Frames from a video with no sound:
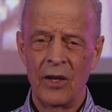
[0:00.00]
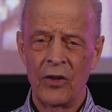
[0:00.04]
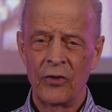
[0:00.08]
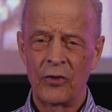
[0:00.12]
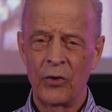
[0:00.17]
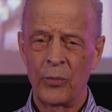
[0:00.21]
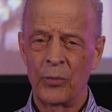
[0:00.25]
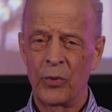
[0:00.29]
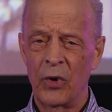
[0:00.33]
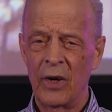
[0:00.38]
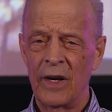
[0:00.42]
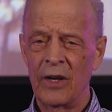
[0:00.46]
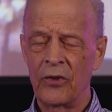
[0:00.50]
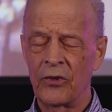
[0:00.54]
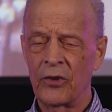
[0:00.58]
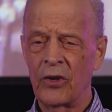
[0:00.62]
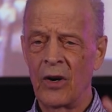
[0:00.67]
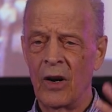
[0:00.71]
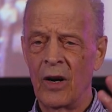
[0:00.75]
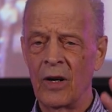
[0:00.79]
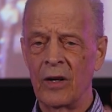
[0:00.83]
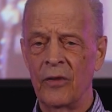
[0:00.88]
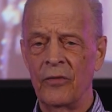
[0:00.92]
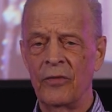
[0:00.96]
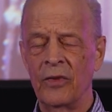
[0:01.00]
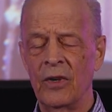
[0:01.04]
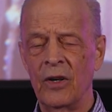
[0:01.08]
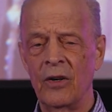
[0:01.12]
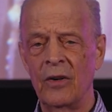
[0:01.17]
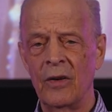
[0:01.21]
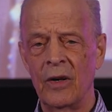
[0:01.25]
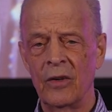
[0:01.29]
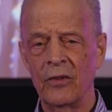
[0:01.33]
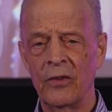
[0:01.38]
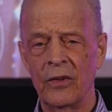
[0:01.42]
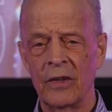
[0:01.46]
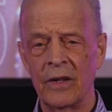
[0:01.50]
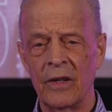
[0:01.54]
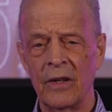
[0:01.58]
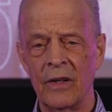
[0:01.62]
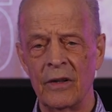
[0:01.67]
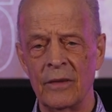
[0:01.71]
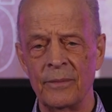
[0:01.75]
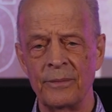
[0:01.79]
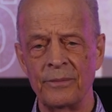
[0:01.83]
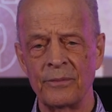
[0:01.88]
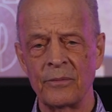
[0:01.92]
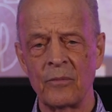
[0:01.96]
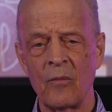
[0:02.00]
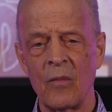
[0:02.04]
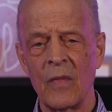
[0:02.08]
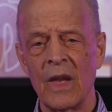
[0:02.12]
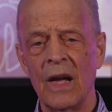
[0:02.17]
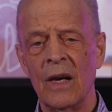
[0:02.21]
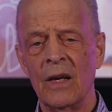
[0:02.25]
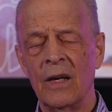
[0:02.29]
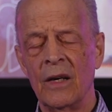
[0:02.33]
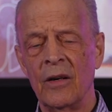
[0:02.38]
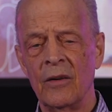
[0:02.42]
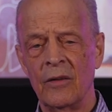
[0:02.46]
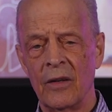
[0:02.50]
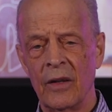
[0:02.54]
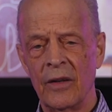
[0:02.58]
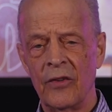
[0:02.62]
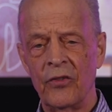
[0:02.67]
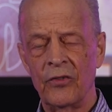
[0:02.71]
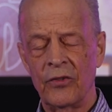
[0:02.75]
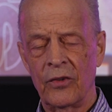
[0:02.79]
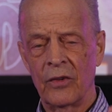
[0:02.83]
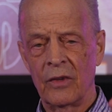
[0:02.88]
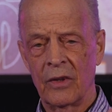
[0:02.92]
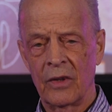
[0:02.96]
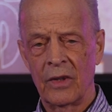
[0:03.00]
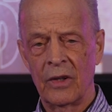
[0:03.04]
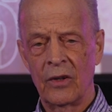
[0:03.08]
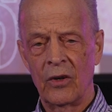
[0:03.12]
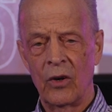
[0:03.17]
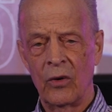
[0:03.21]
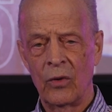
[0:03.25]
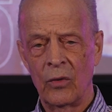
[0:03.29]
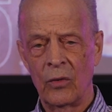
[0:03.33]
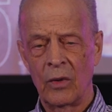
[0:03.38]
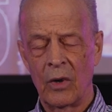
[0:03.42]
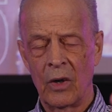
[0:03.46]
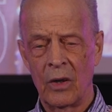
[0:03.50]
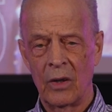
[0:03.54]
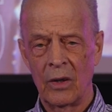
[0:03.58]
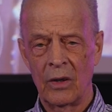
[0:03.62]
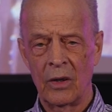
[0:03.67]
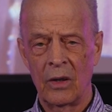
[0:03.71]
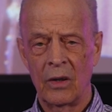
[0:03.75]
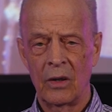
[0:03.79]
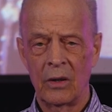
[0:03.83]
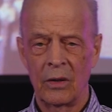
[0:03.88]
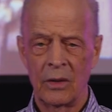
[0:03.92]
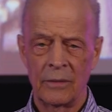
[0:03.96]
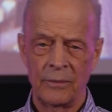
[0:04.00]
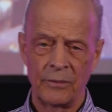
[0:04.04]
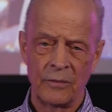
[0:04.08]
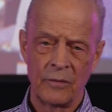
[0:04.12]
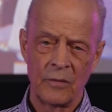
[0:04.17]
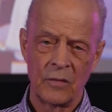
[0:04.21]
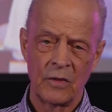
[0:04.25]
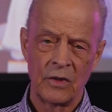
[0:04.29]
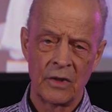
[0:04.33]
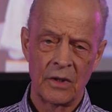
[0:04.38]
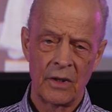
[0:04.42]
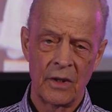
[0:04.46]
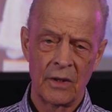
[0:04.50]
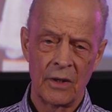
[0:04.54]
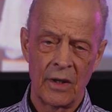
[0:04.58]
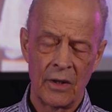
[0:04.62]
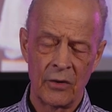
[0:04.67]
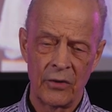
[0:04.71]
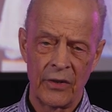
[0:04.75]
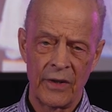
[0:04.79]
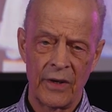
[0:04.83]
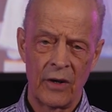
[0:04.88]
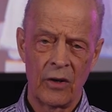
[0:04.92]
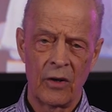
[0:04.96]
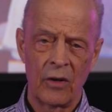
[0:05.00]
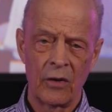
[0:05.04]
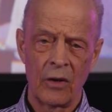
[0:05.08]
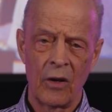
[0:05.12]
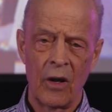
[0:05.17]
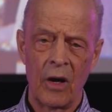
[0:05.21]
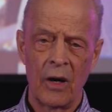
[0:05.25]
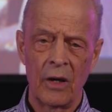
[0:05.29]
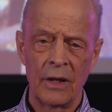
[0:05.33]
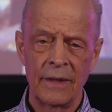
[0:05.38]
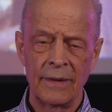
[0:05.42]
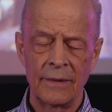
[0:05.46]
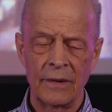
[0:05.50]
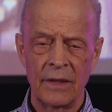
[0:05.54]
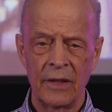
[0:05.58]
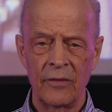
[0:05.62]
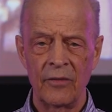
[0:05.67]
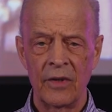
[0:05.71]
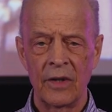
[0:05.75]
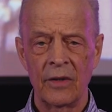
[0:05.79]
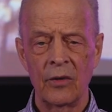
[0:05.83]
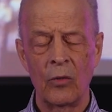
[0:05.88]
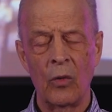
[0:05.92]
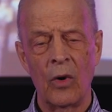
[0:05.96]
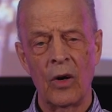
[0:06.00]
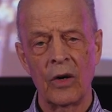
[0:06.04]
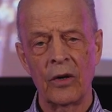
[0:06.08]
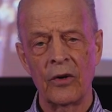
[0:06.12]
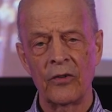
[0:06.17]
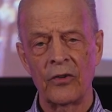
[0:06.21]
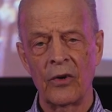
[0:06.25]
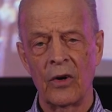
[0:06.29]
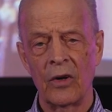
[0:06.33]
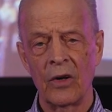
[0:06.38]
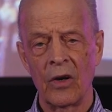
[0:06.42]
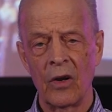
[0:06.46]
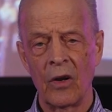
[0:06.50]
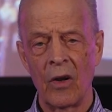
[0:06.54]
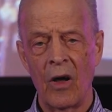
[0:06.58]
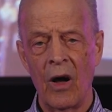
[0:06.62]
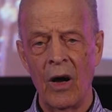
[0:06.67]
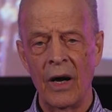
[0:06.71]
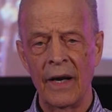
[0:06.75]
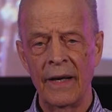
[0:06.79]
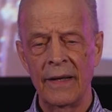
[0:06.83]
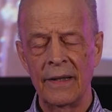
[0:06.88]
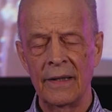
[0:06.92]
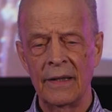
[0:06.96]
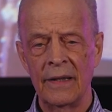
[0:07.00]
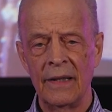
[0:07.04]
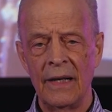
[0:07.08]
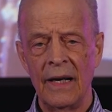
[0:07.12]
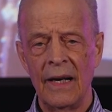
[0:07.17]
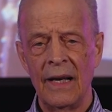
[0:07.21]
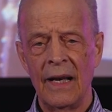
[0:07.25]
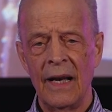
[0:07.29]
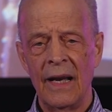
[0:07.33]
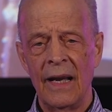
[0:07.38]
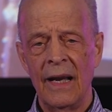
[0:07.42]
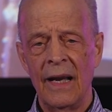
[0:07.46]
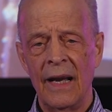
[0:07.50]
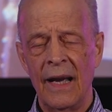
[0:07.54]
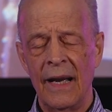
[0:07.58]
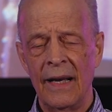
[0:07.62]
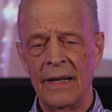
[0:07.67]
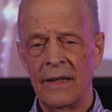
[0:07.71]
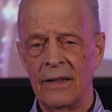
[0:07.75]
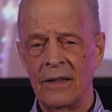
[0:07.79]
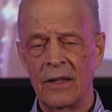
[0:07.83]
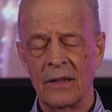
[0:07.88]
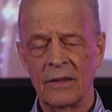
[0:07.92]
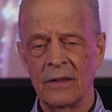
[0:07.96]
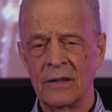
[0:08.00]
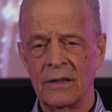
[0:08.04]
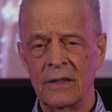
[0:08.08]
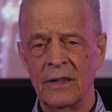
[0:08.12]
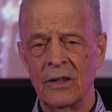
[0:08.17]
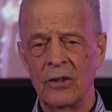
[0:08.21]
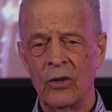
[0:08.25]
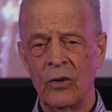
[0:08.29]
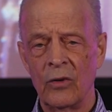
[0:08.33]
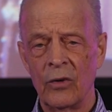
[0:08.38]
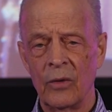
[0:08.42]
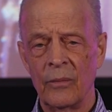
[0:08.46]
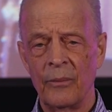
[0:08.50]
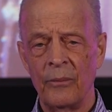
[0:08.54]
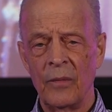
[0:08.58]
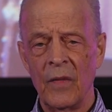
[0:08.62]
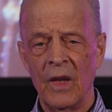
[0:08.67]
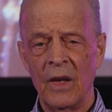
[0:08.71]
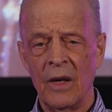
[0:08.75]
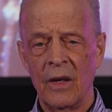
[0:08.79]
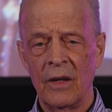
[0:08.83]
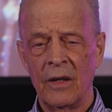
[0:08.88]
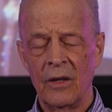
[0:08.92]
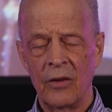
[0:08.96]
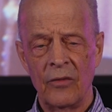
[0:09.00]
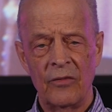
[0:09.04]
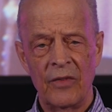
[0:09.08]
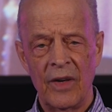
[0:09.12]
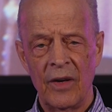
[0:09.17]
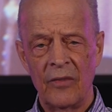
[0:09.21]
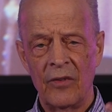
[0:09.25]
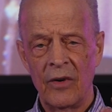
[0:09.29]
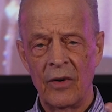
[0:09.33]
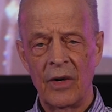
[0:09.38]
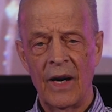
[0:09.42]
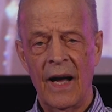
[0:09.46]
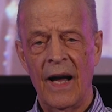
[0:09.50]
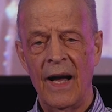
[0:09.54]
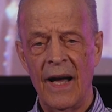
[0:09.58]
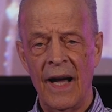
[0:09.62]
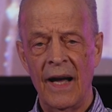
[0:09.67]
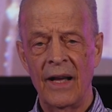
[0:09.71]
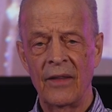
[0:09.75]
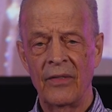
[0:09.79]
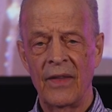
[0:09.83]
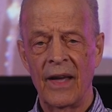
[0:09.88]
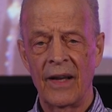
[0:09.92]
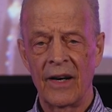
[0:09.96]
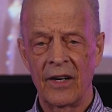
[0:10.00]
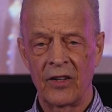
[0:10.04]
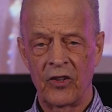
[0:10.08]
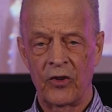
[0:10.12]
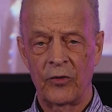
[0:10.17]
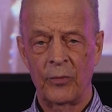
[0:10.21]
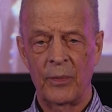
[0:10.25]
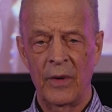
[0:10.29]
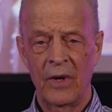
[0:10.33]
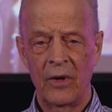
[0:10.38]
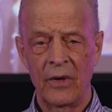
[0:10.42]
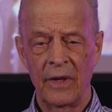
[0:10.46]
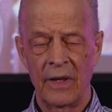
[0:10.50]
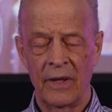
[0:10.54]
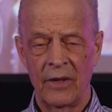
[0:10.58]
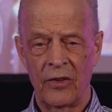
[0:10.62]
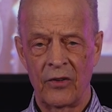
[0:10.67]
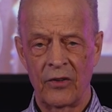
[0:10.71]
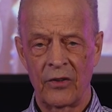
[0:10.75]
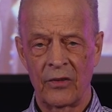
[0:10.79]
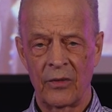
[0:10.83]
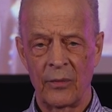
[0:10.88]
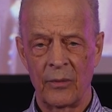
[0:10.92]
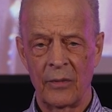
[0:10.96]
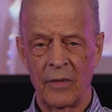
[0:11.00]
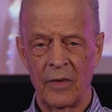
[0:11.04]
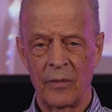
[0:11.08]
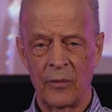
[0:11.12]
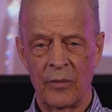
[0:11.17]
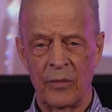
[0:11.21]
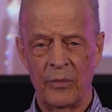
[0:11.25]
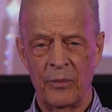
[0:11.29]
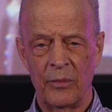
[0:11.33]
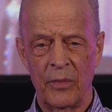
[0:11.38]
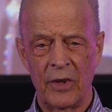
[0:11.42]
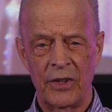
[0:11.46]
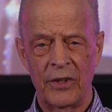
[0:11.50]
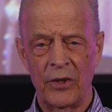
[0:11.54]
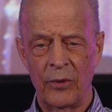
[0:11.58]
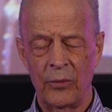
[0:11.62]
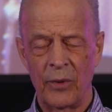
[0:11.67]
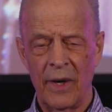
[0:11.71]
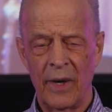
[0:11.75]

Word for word: So praise God. If you're out there and uh, you know, uh, uh, out there online, Living Waters online, and uh, you know, you've never had that experience, but you're